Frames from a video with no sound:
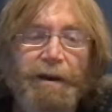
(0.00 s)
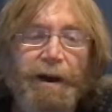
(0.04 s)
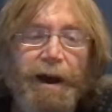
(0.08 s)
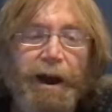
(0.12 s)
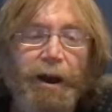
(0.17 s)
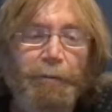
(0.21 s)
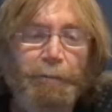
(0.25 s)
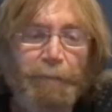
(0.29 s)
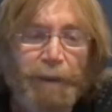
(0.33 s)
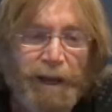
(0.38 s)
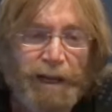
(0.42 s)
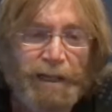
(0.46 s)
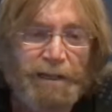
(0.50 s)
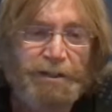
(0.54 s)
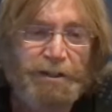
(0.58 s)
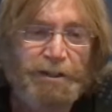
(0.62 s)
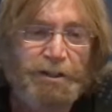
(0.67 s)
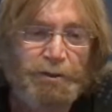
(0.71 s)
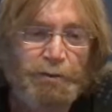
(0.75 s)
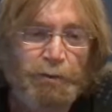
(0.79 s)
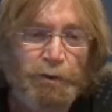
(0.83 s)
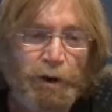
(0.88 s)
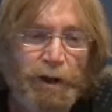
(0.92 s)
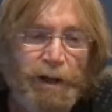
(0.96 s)
our
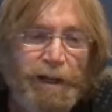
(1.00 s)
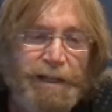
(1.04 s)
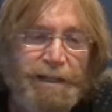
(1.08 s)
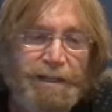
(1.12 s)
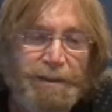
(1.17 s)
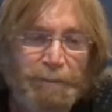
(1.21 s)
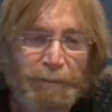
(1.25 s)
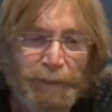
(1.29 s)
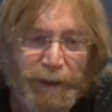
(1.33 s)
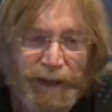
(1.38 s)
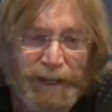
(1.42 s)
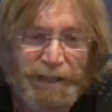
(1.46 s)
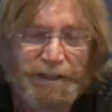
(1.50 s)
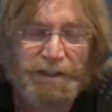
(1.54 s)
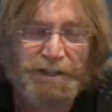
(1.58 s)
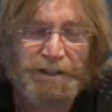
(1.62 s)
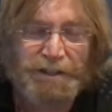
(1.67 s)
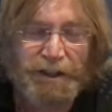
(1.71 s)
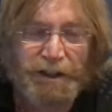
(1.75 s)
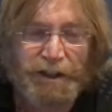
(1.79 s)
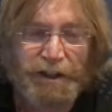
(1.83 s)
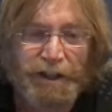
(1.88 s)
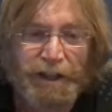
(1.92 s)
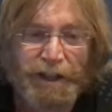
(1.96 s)
patients want is a bad
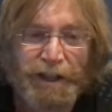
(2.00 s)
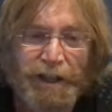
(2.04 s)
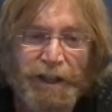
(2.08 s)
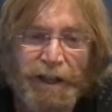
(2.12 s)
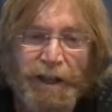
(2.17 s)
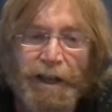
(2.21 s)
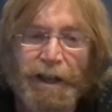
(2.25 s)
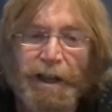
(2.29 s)
study.